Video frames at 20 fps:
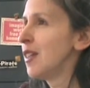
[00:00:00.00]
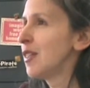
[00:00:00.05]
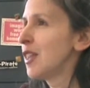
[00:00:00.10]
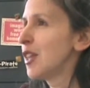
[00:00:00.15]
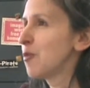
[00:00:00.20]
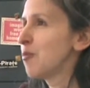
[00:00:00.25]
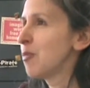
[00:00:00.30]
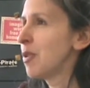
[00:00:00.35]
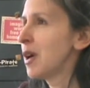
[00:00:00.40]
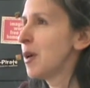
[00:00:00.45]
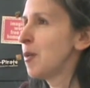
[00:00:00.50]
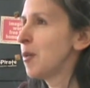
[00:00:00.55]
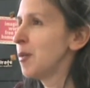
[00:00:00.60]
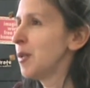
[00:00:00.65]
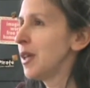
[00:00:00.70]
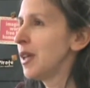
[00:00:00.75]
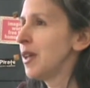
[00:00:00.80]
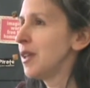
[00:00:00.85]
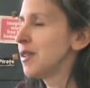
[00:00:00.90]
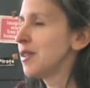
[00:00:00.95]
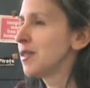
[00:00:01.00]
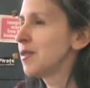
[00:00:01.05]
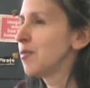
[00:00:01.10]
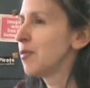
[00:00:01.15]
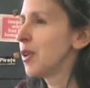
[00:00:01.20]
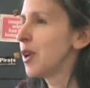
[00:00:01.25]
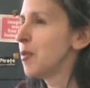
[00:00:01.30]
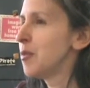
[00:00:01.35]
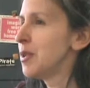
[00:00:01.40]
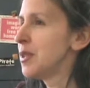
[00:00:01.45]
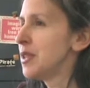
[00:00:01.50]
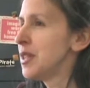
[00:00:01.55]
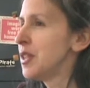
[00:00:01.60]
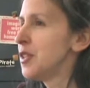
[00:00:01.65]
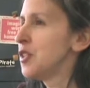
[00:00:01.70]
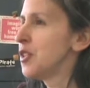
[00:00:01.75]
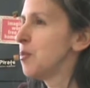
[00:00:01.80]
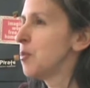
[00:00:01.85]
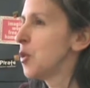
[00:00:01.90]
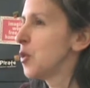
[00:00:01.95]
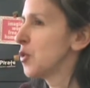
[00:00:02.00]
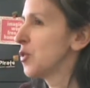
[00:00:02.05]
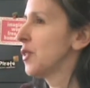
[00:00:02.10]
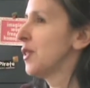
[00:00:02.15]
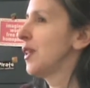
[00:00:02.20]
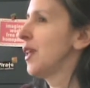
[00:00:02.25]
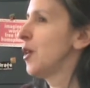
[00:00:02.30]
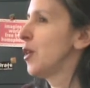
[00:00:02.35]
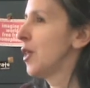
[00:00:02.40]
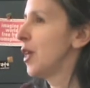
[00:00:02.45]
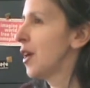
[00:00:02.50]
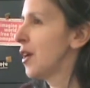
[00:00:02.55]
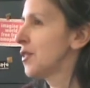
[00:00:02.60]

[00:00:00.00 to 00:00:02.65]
That probably is what I've been teaching mostly lately.